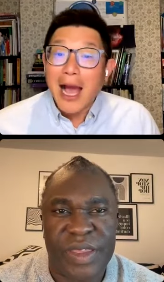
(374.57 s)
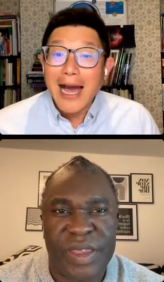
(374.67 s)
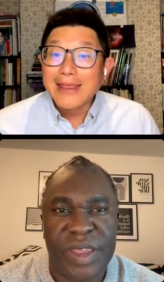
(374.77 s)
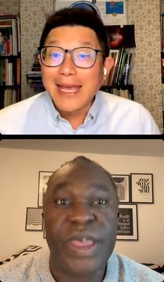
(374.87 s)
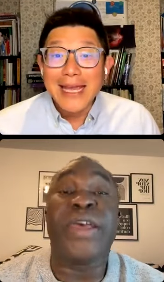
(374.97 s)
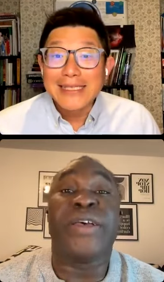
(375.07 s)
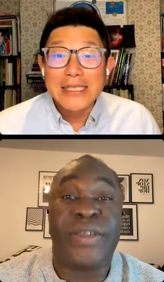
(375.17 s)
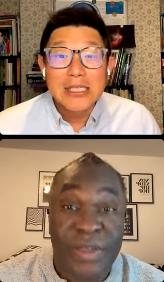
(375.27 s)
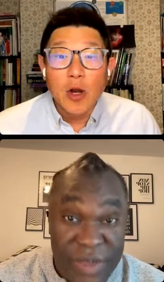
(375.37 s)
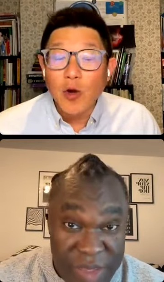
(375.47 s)
Speaker 1: and it's
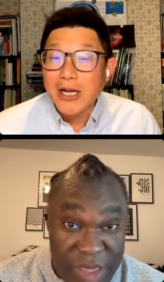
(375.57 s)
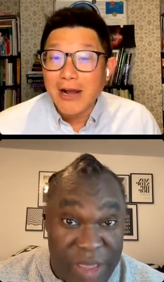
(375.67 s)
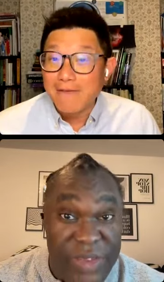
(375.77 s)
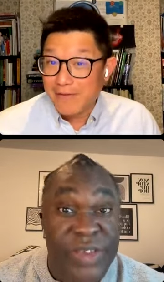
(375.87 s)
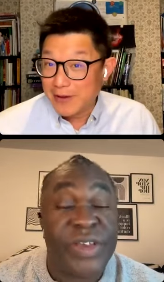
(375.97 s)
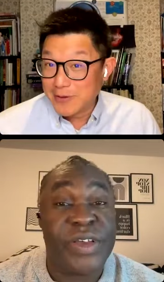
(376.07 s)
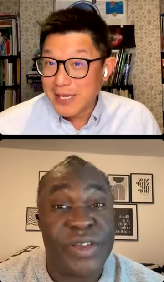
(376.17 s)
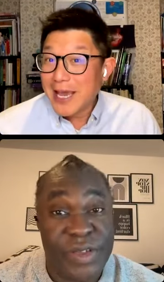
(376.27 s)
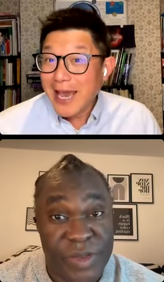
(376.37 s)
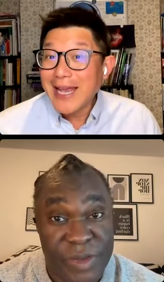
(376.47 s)
so yes.
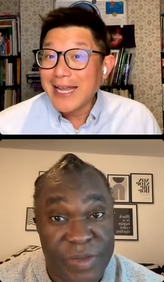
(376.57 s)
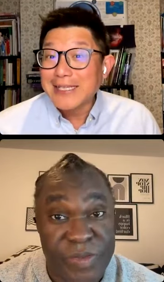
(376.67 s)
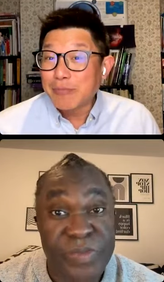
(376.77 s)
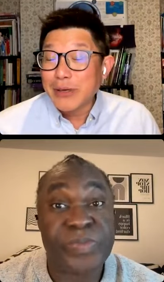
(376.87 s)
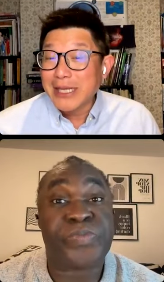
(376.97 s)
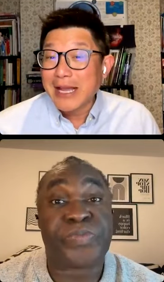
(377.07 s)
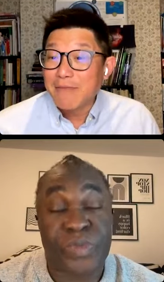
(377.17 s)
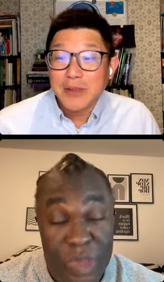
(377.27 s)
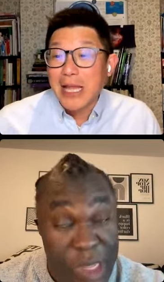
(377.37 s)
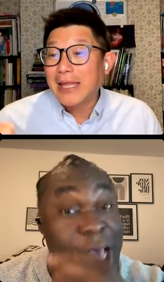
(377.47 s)
confused. It is pretty yes.
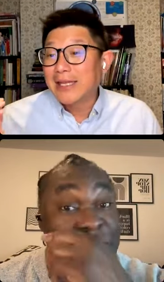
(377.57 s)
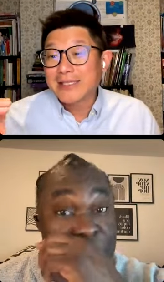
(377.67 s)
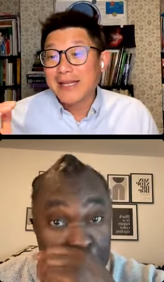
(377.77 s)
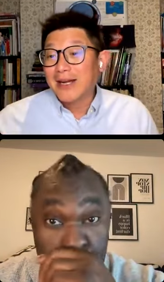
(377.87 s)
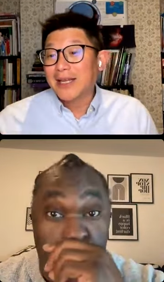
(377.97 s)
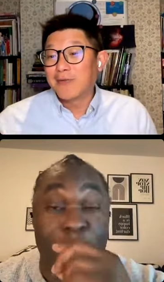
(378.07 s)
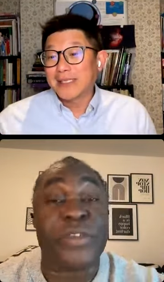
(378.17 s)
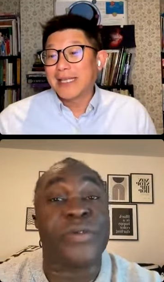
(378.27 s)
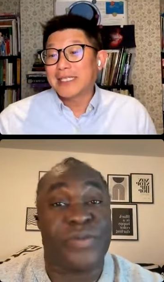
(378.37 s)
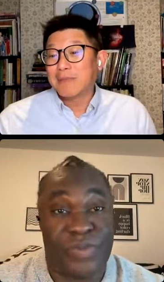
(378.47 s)
confused, and the Saturn yes.
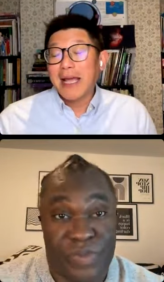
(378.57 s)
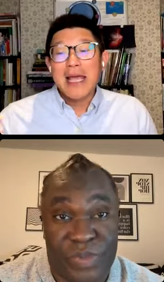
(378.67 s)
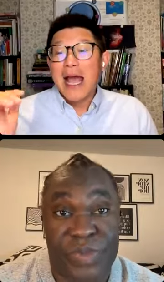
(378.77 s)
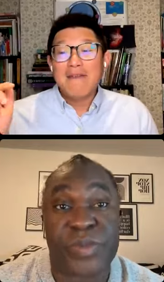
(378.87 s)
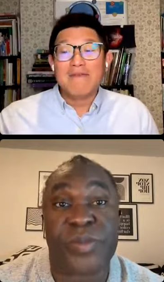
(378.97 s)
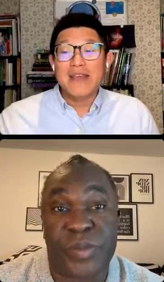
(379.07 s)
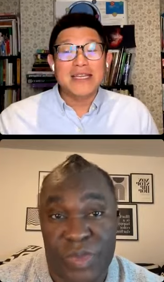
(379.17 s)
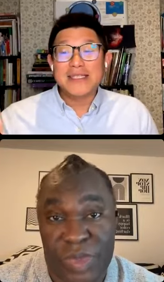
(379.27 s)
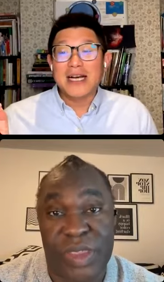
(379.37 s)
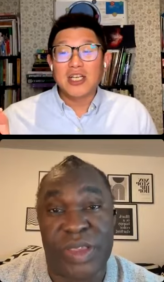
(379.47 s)
was next by, and
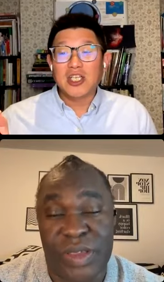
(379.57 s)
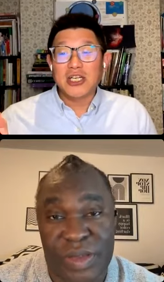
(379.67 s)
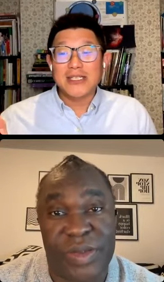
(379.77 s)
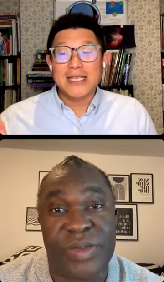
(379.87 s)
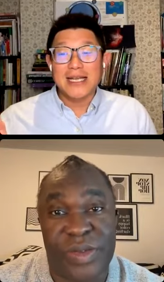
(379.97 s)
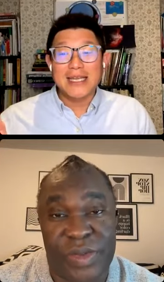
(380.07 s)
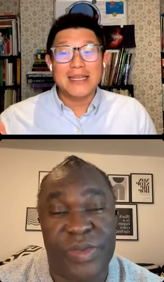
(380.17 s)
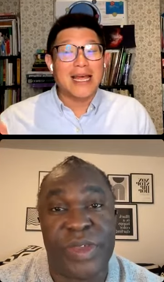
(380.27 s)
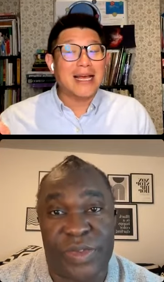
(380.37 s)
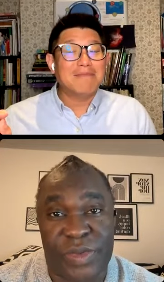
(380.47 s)
Venus conjunct
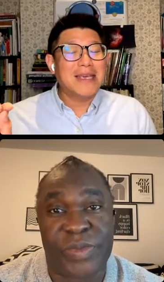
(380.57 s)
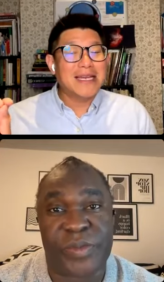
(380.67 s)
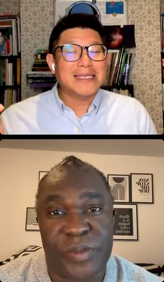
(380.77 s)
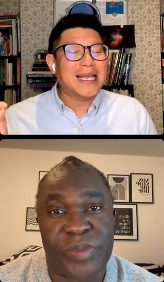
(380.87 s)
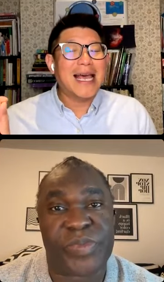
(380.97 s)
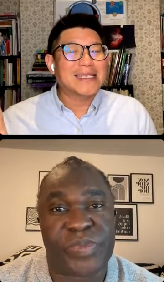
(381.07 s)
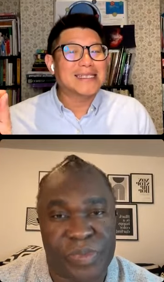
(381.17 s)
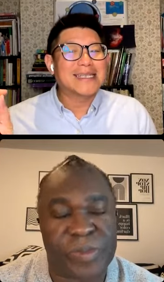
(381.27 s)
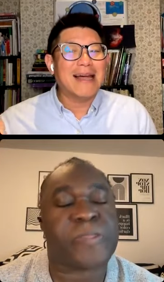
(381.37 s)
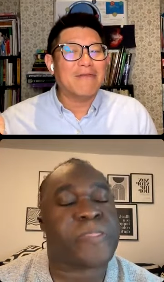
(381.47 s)
Saturn. Yes. Venus has
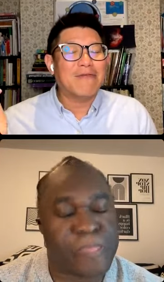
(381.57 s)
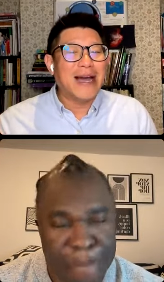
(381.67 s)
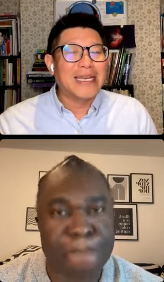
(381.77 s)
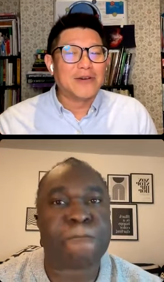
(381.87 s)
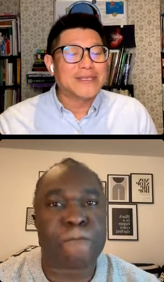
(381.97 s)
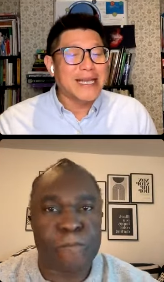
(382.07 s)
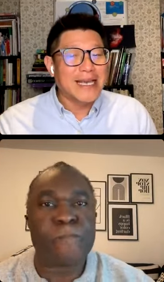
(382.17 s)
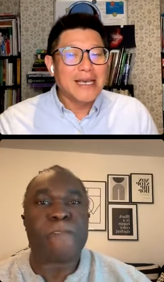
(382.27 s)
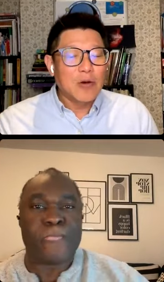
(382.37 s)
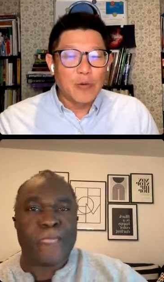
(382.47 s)
that final
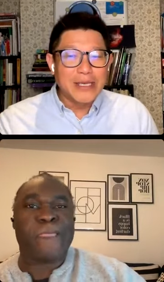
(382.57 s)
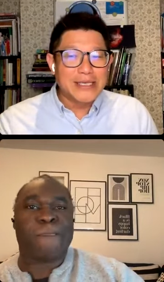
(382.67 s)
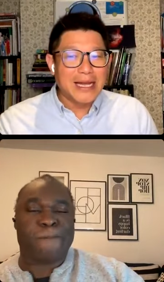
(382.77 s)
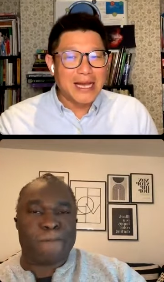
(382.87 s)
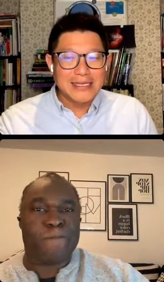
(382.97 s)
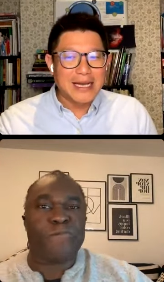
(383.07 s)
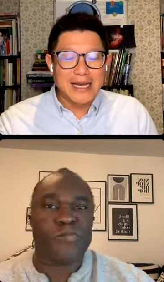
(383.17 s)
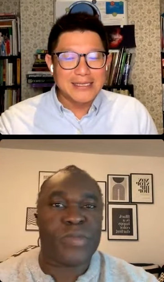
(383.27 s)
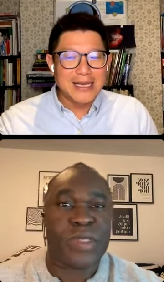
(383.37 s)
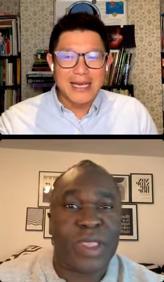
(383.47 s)
say with uh, as
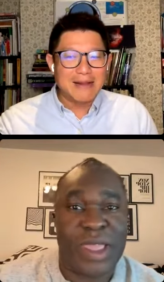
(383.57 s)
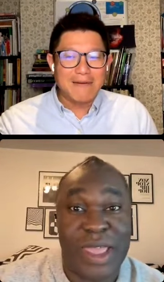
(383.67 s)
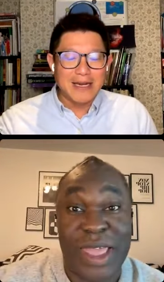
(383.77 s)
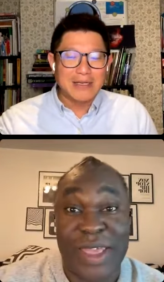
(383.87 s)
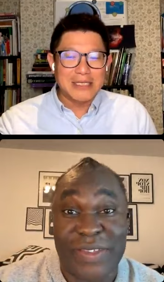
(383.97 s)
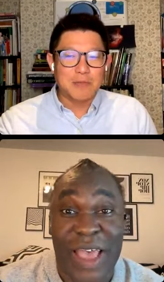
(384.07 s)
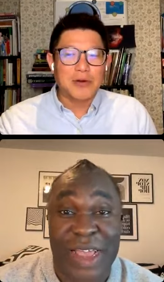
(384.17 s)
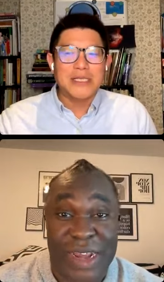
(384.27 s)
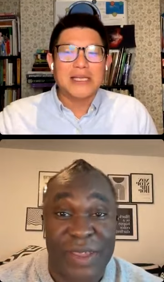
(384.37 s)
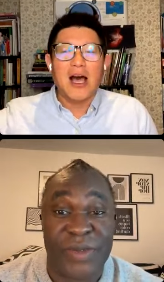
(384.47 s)
a, as a exactly.
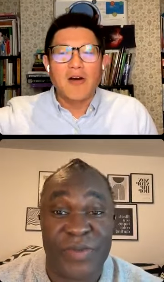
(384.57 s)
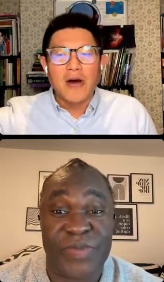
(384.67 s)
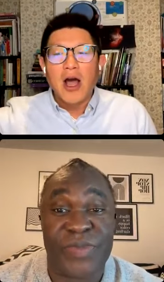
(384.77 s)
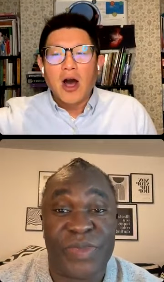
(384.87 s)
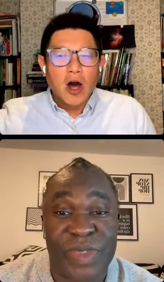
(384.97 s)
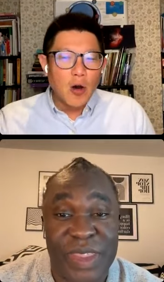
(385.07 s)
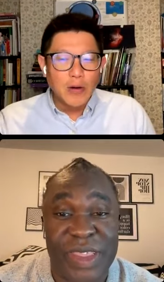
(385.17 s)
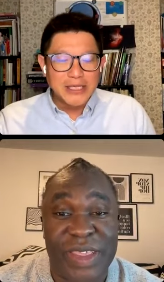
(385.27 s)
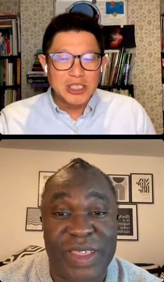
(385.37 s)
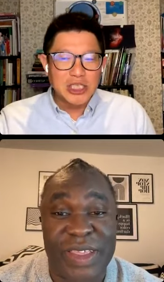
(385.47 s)
positive of a
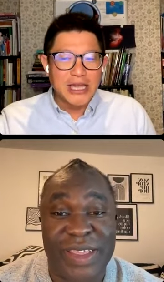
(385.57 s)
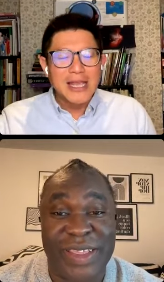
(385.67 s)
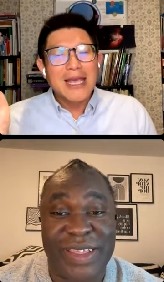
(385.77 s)
holy chain.